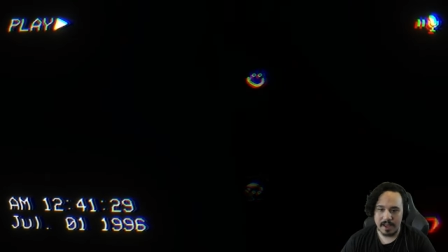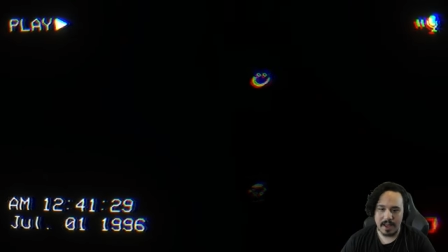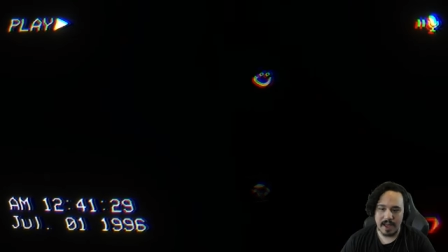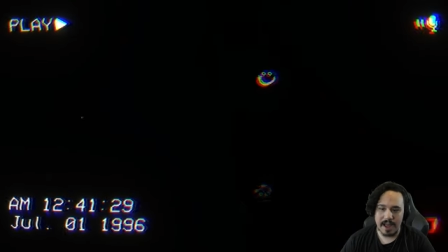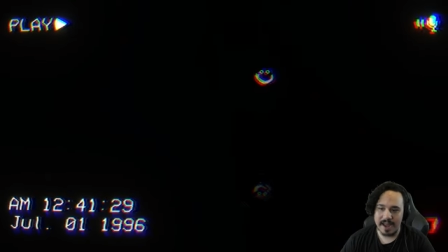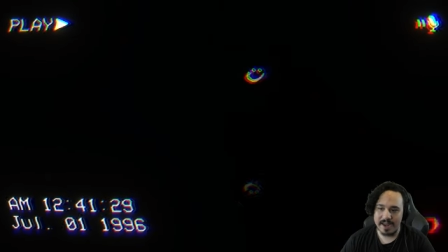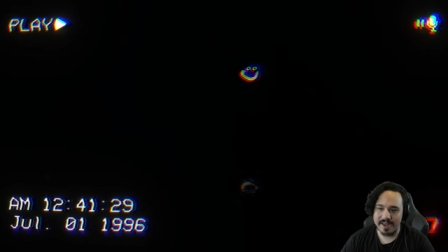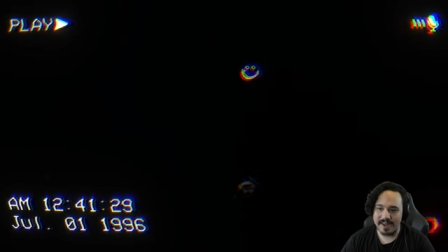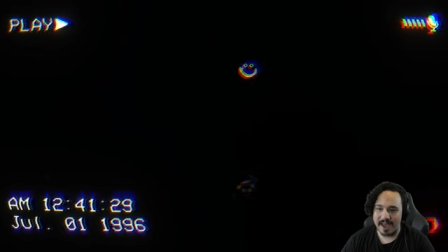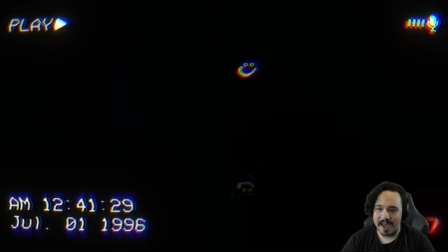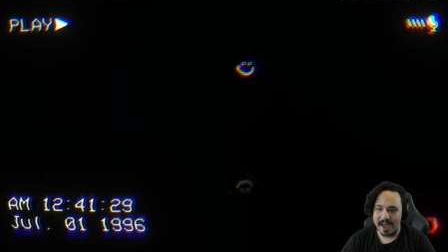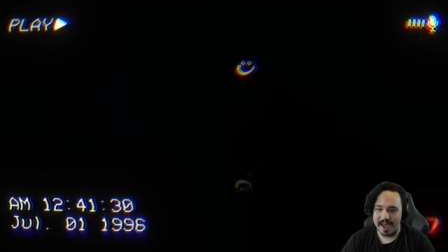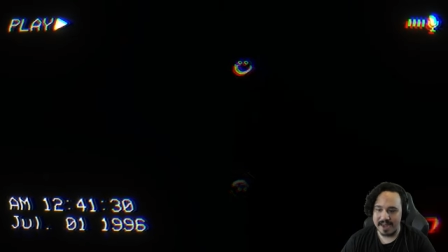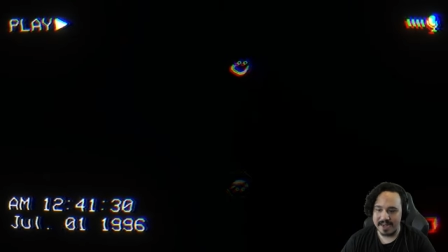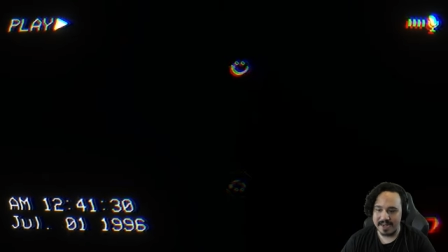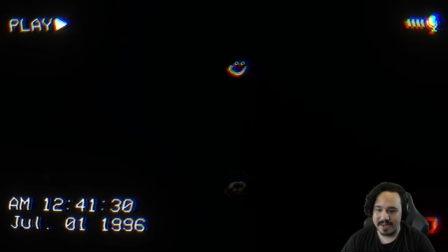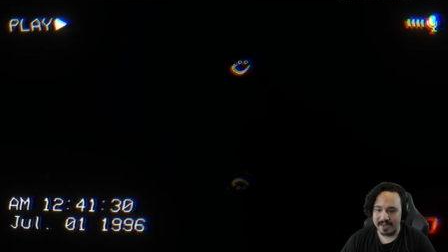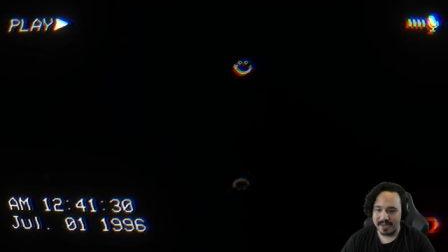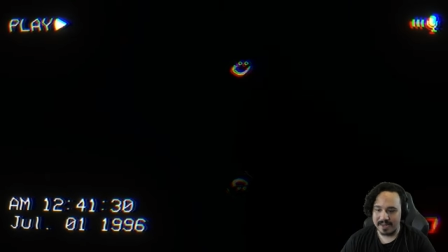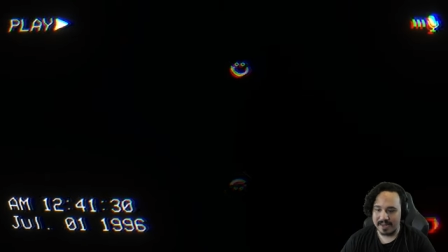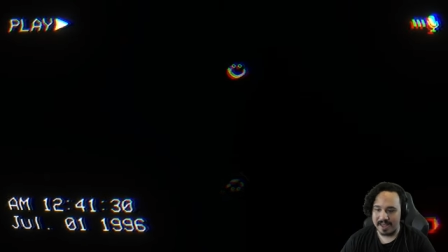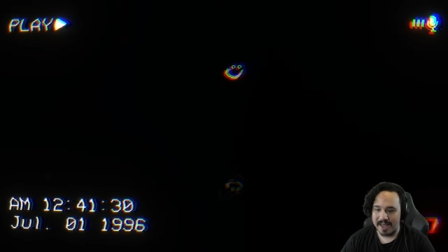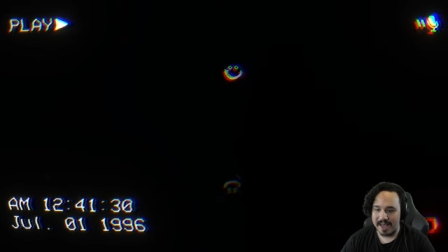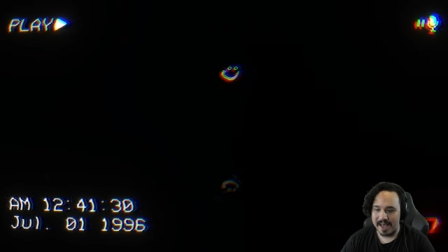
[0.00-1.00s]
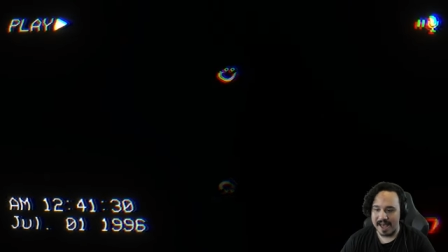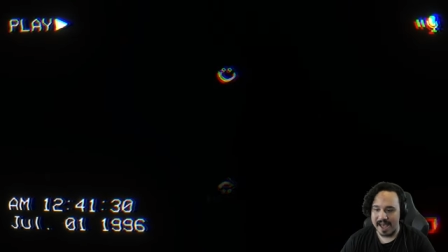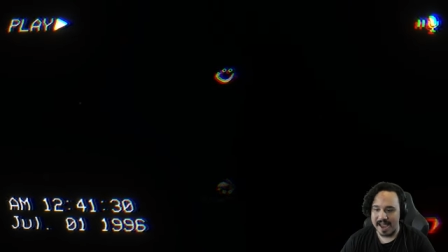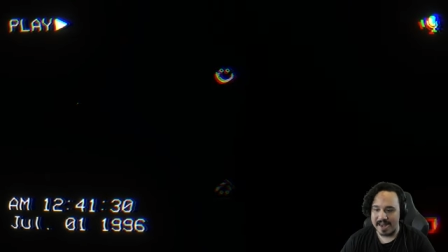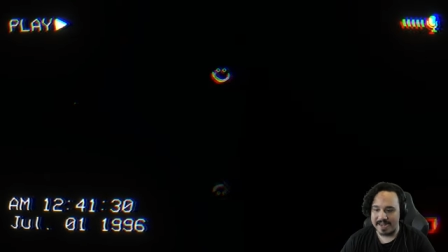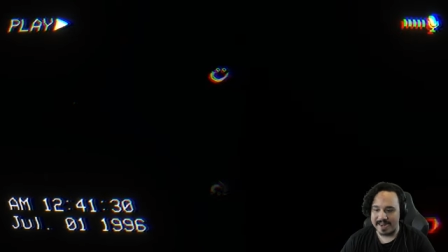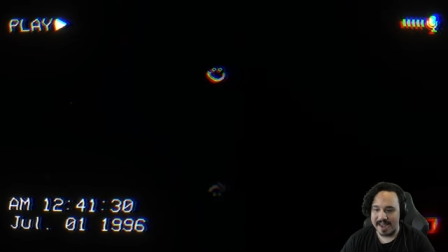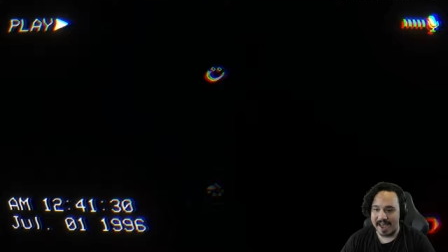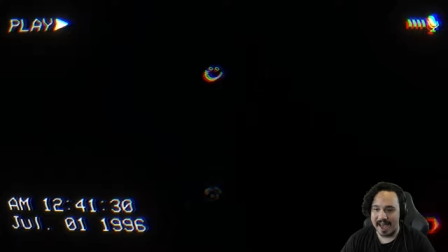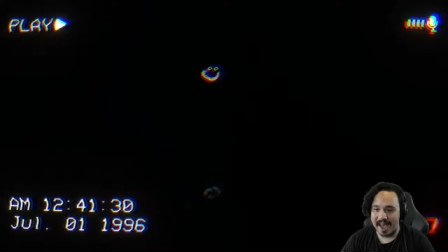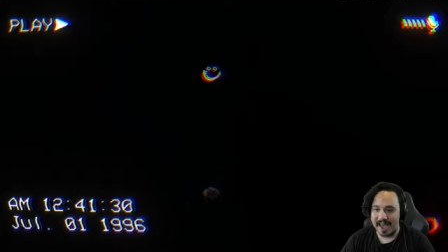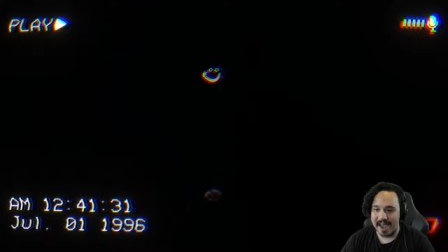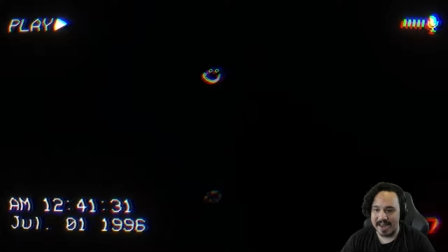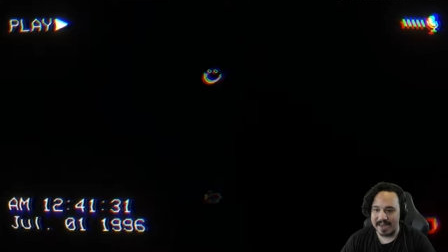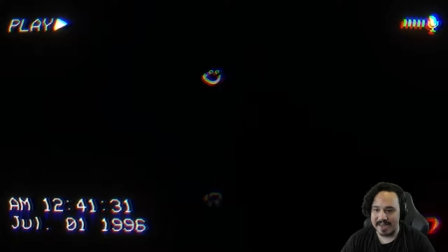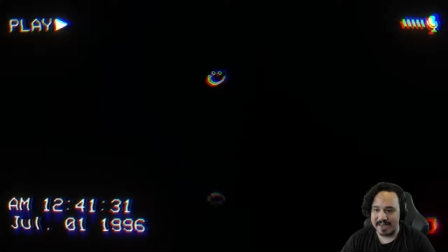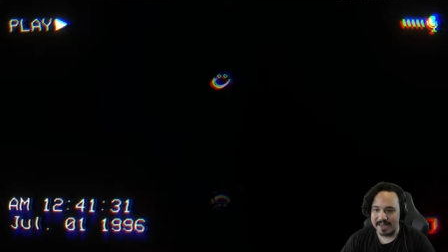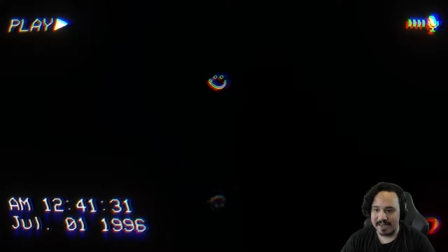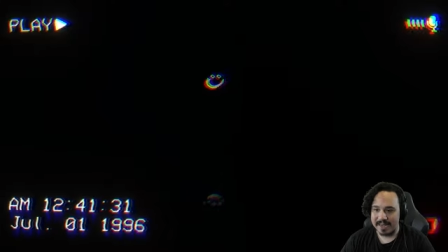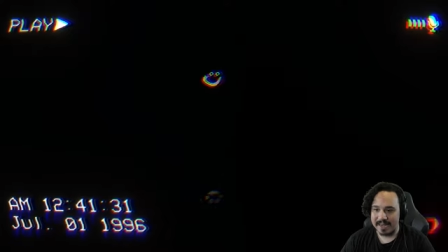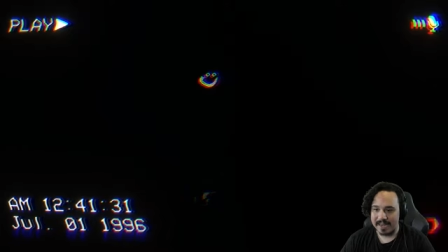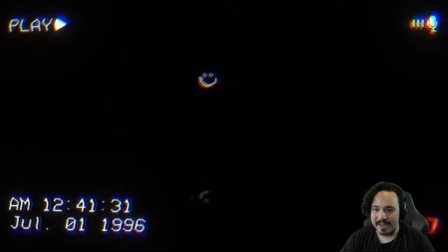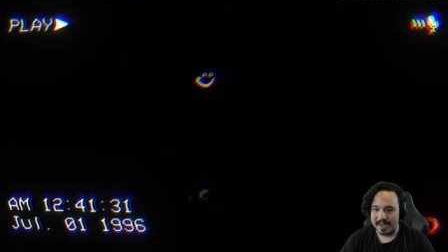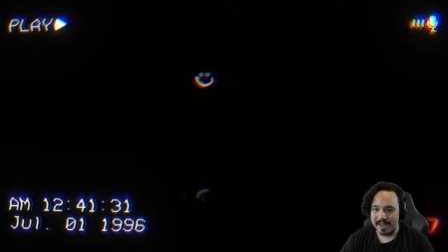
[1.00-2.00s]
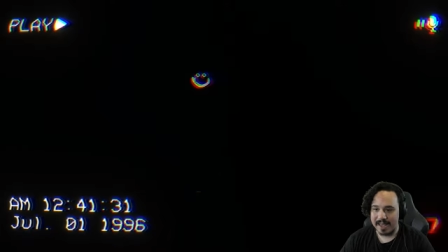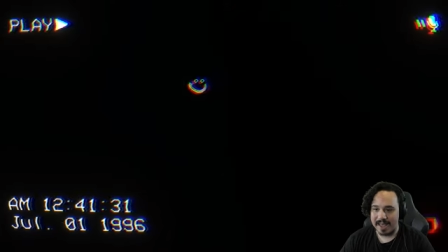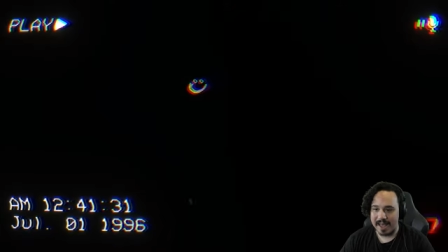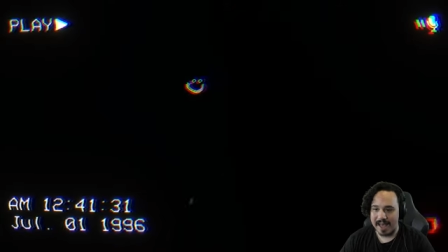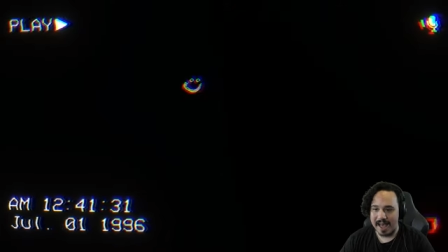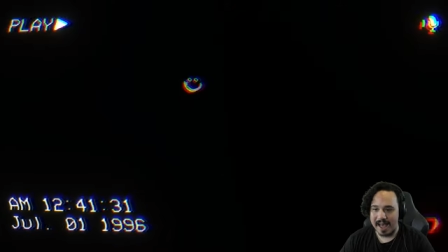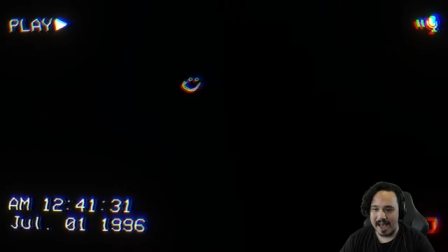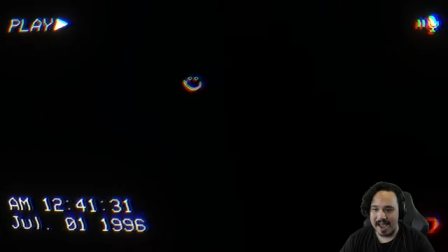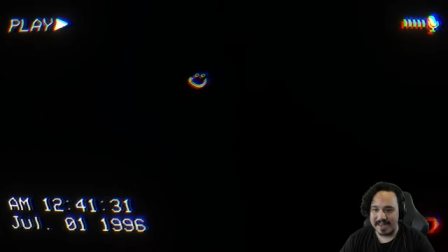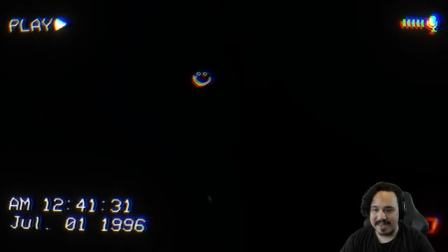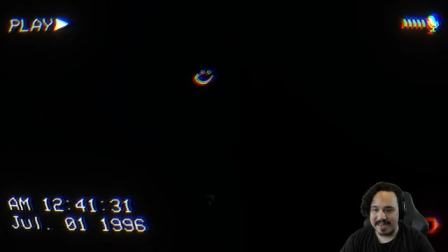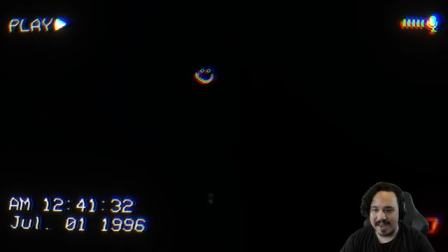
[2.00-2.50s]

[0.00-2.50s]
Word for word: I died. I died. I